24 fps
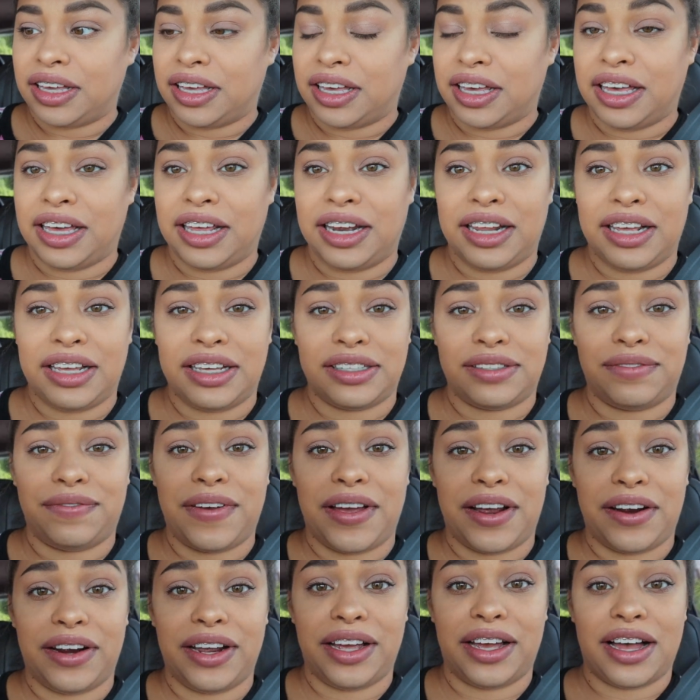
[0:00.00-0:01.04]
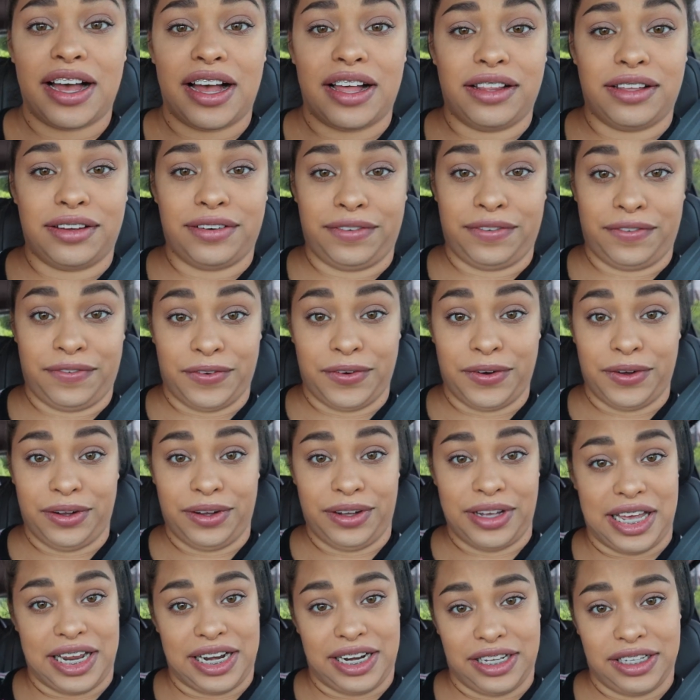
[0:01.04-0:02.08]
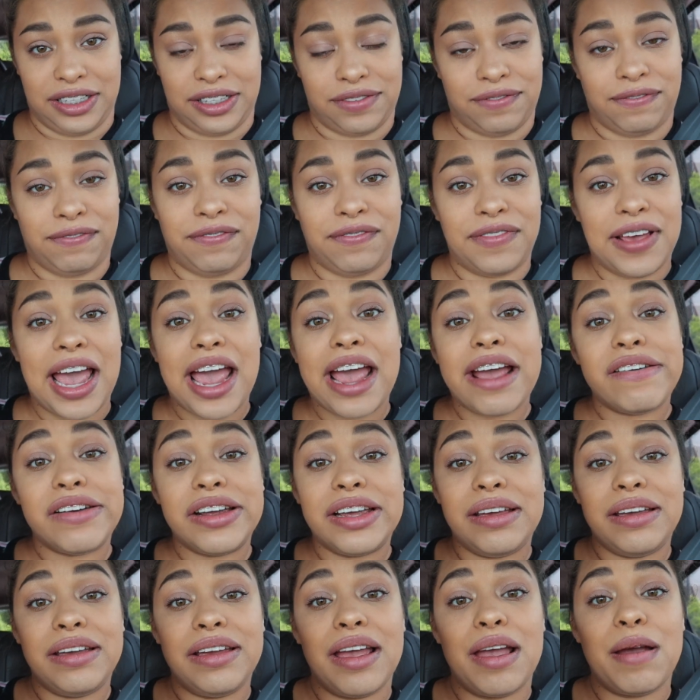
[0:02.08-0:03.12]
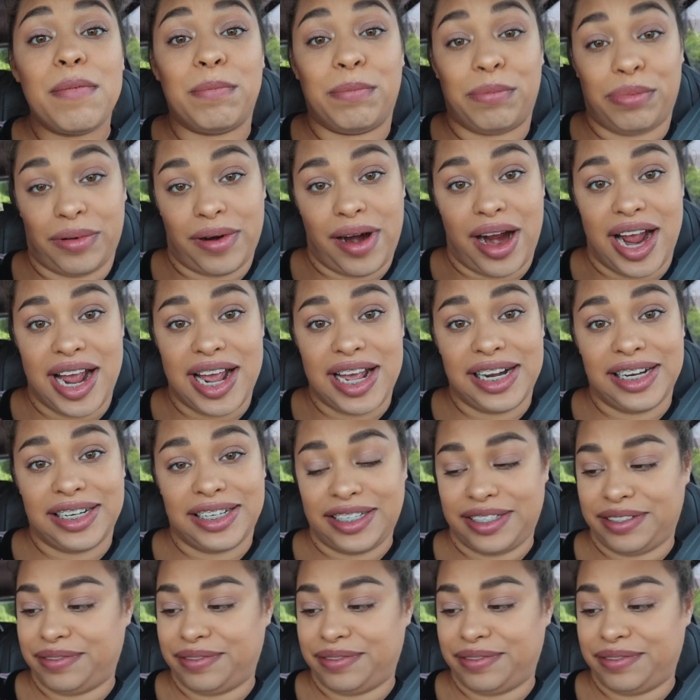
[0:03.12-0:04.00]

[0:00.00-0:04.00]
it is very colorful and it's very bright.